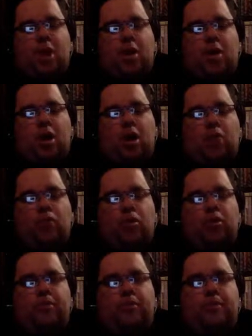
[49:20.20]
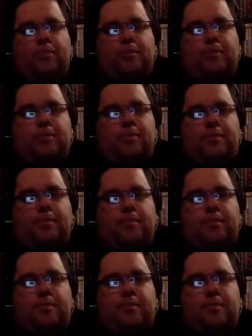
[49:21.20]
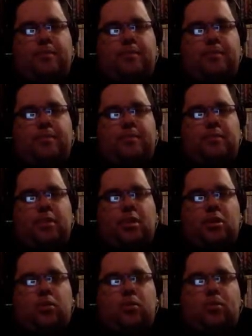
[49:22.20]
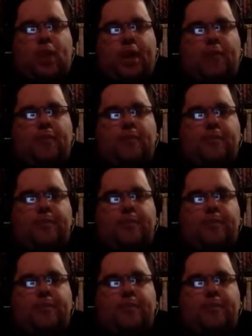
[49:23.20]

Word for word: what about I really, Hero? Pardon?